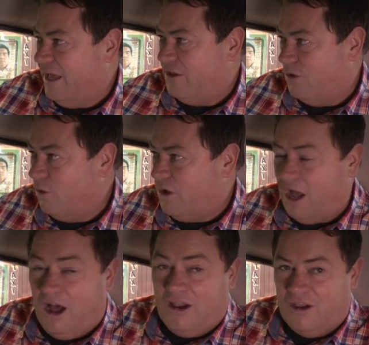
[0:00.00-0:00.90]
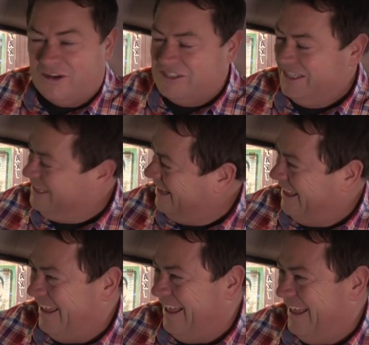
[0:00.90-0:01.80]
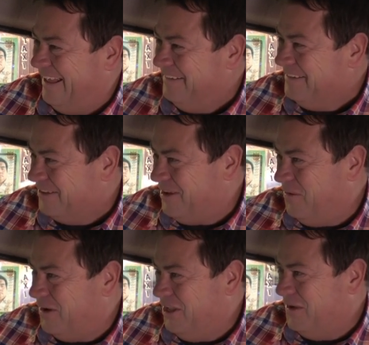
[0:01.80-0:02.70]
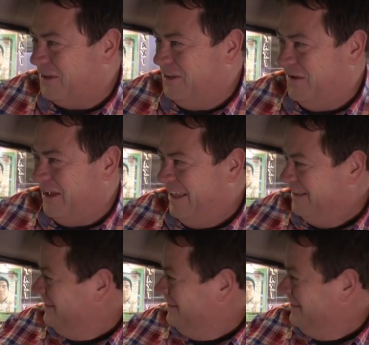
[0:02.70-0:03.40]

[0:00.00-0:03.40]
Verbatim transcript: but being inside the car, was a real experience.